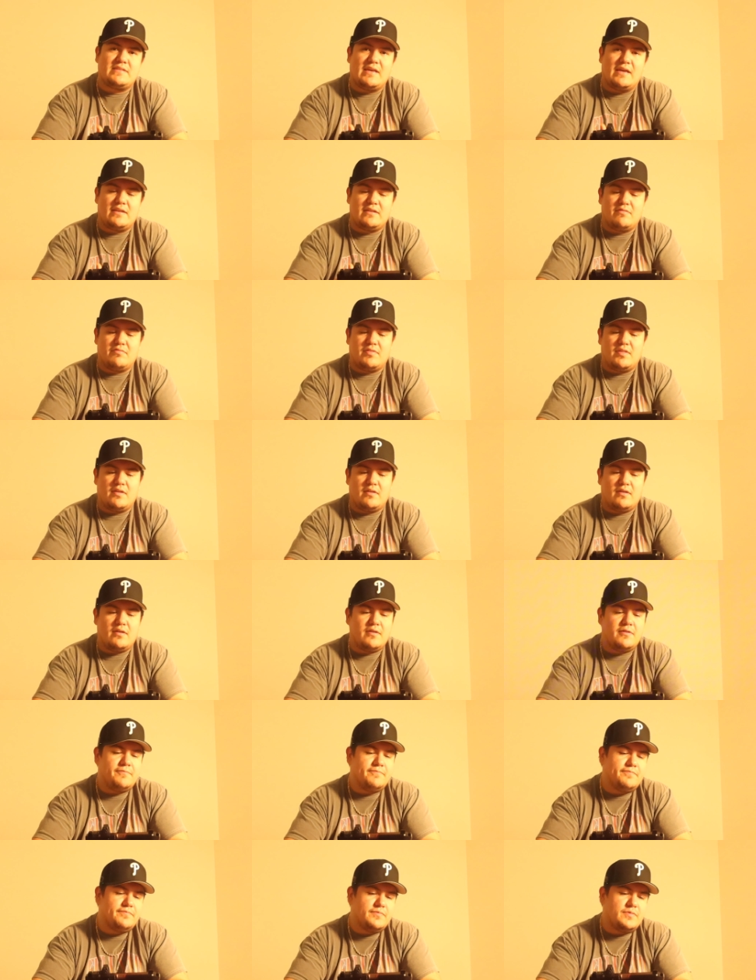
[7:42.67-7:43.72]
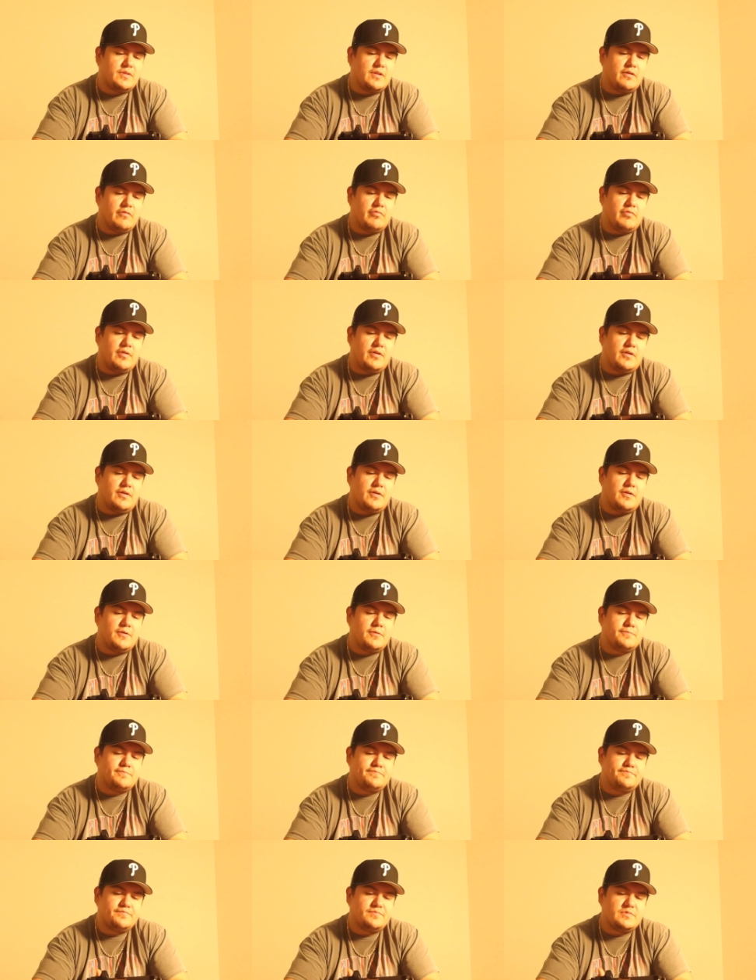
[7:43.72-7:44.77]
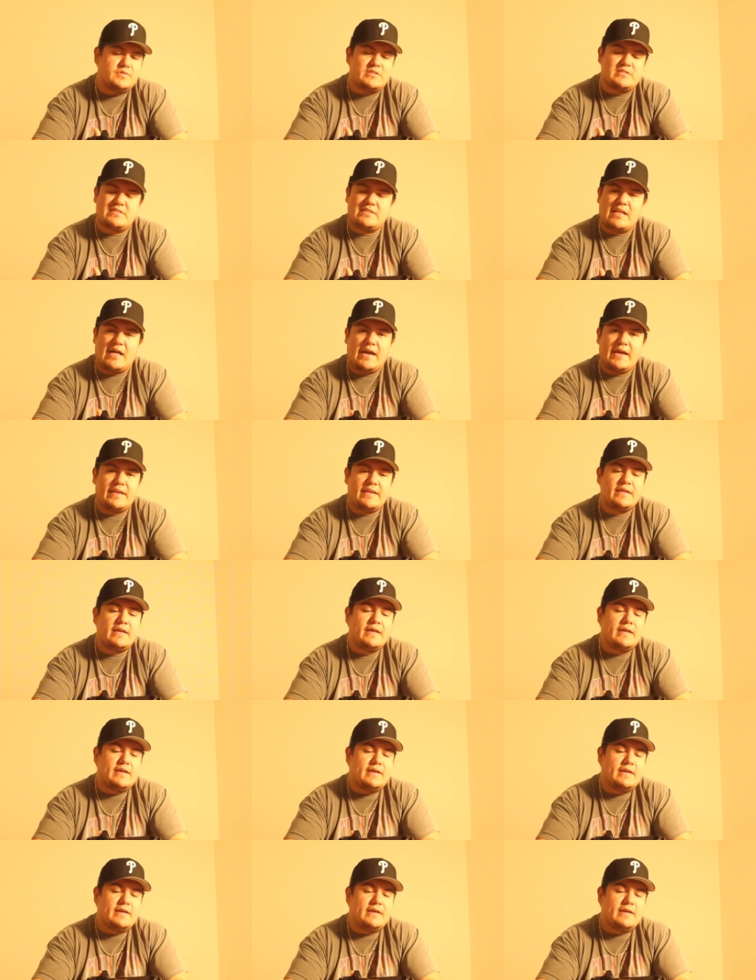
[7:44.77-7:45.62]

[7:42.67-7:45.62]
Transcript: end of the slide.